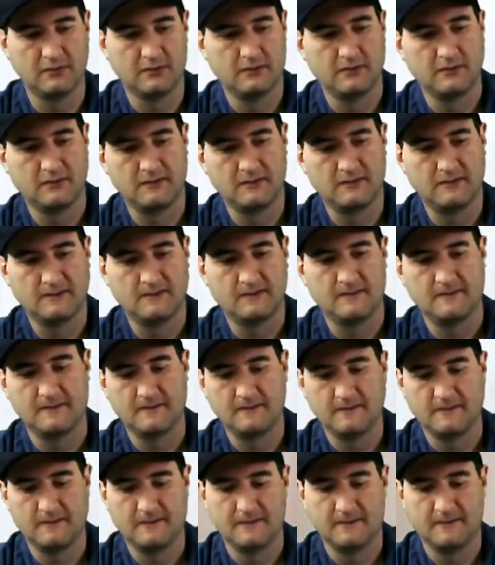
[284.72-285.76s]

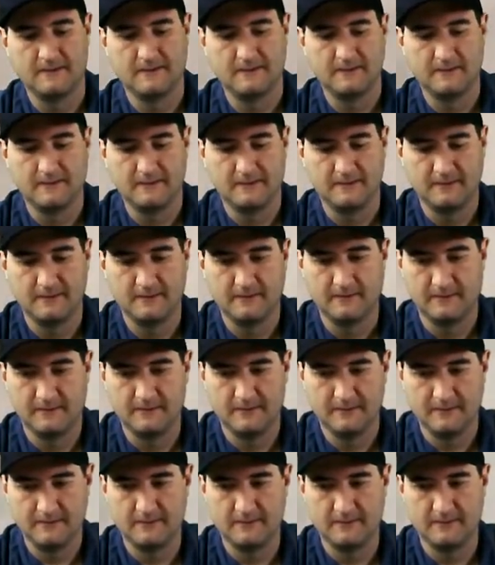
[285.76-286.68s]
(silence)